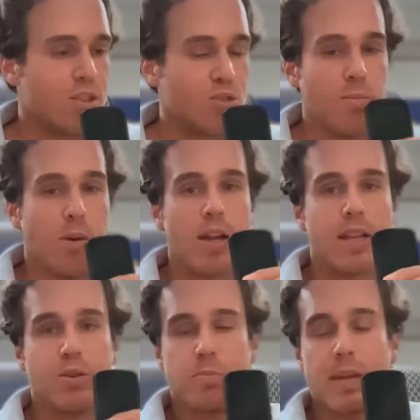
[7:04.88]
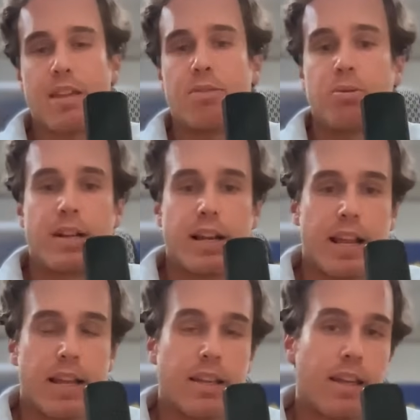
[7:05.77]
two molecules make it through the
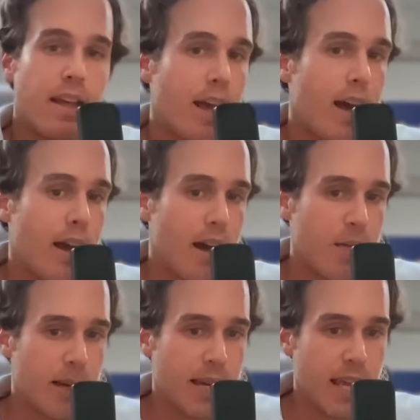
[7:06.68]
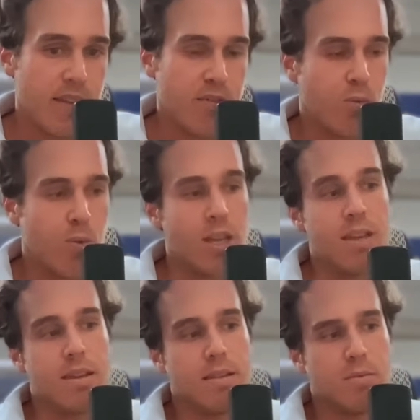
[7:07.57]
clinic, I believe
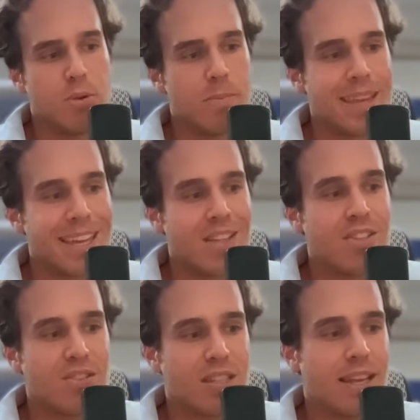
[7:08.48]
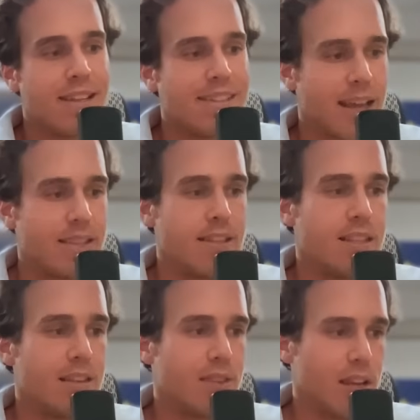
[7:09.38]
we we begin to see a
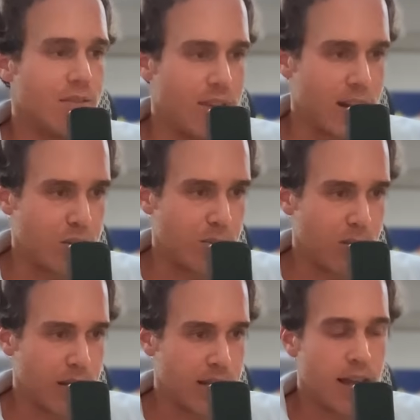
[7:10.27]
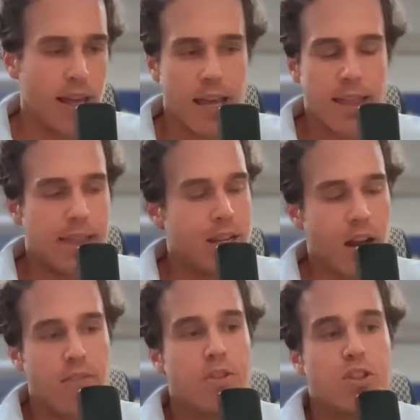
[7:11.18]
tentative inflection point. None
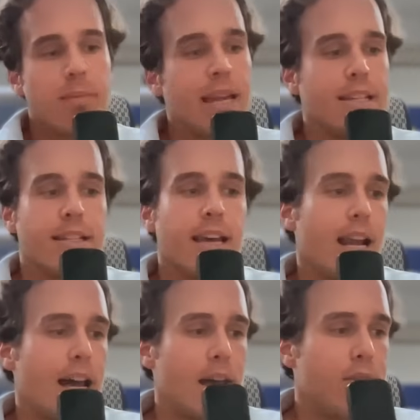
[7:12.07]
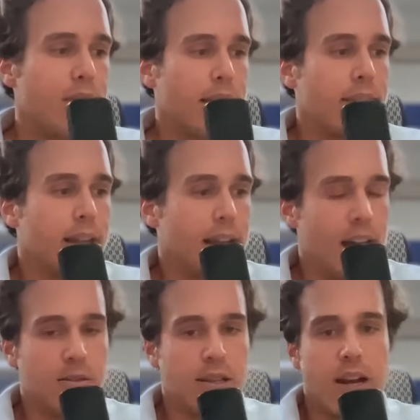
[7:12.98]
of this means that I think that
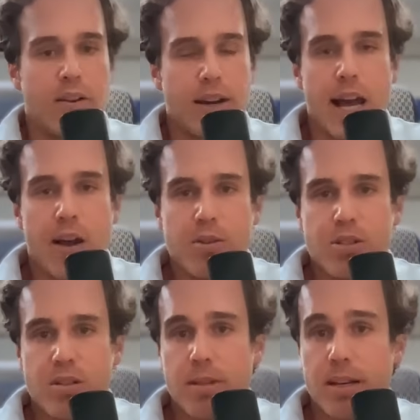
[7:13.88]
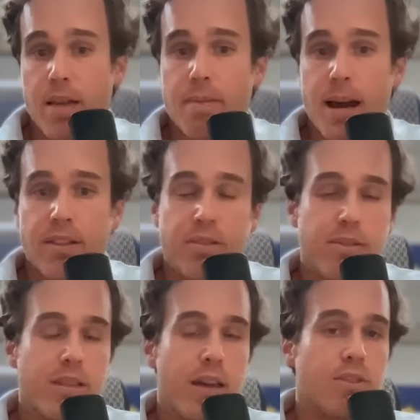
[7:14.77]
Abcellera now is something like Palantir
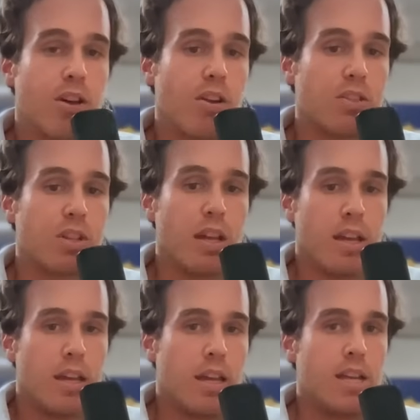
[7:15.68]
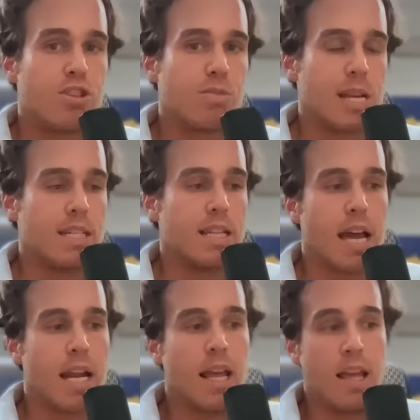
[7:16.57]
at seven dollars. It just means
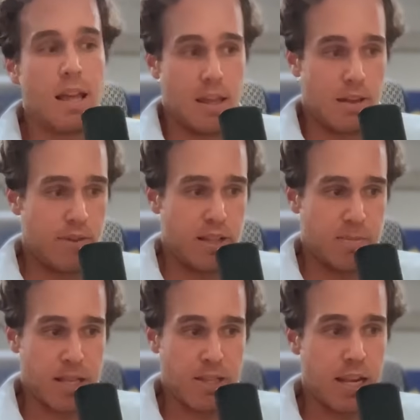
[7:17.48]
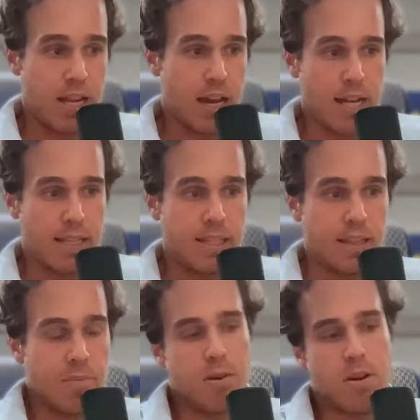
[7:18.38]
that fundamentally, I see
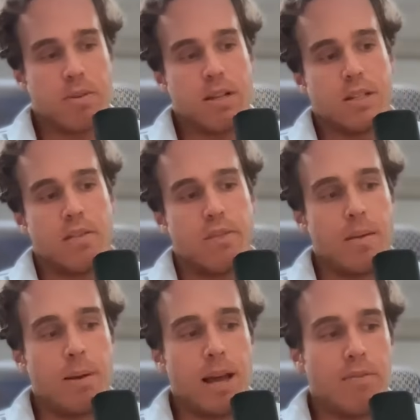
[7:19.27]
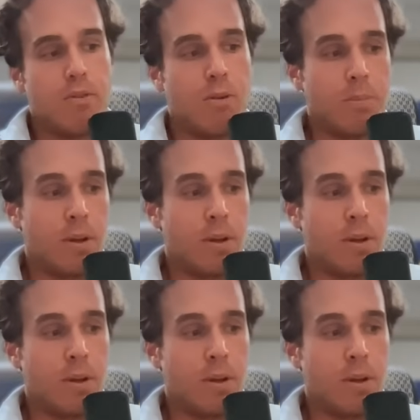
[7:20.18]
the progress of their platform.